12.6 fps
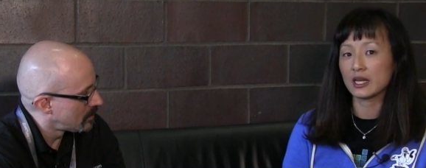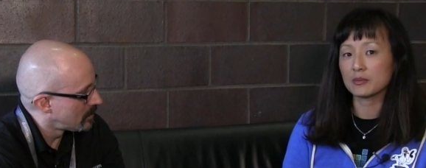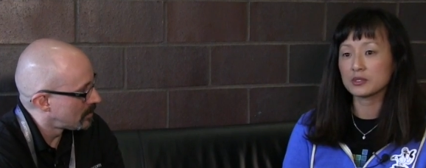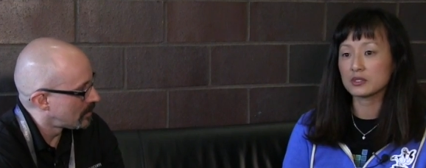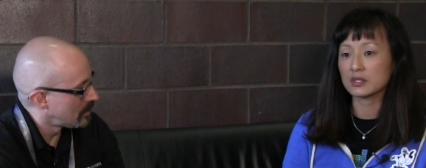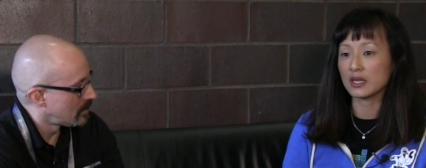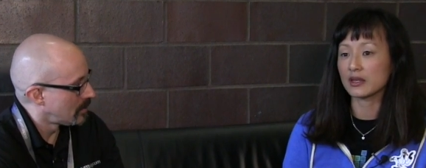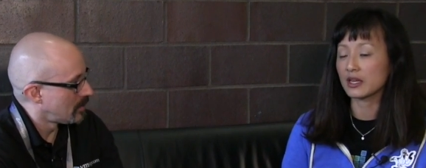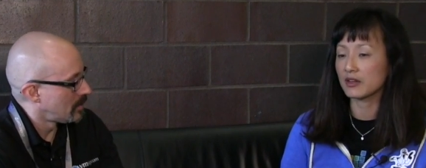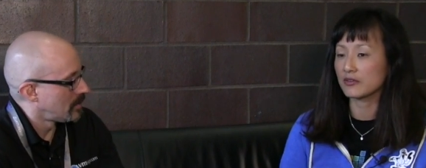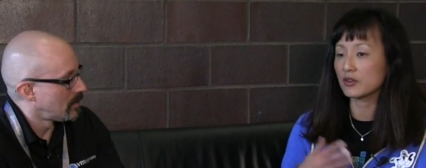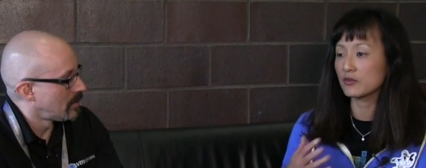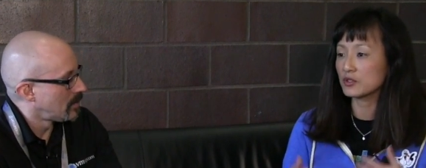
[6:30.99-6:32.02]
Speaker 1: apps and kind
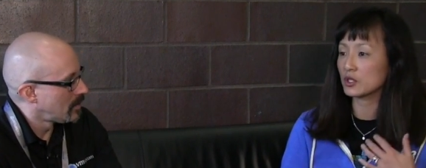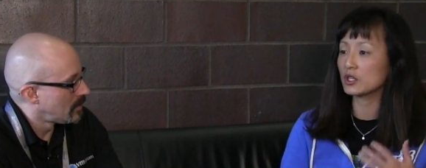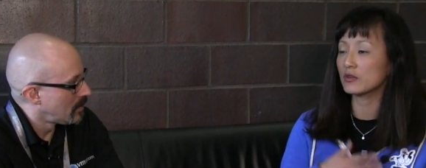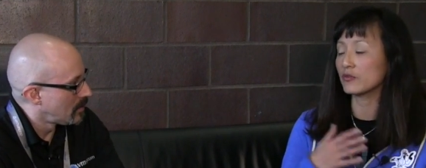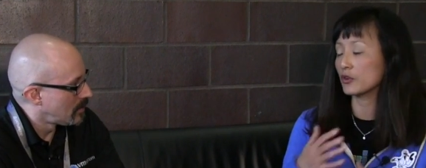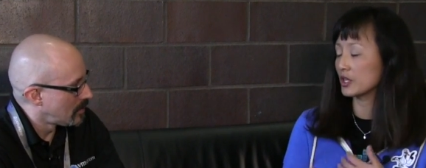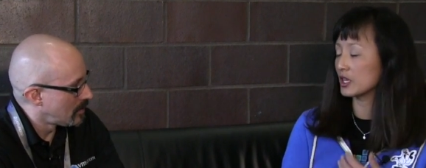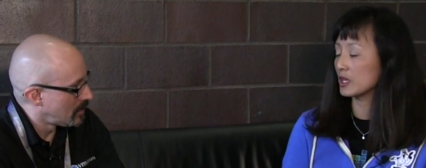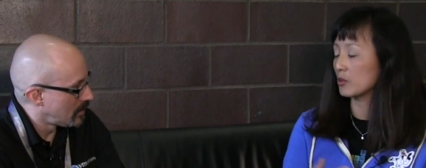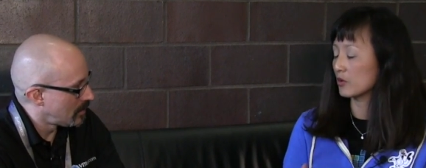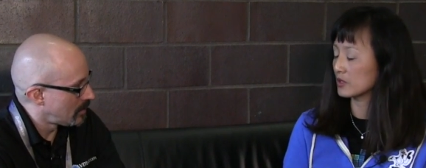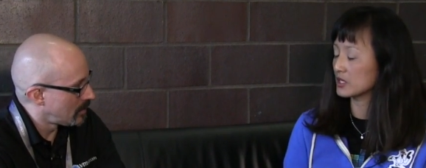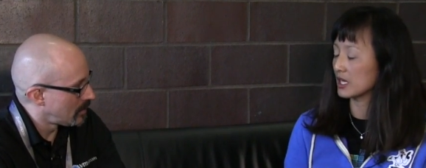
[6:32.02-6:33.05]
of cons- converting them over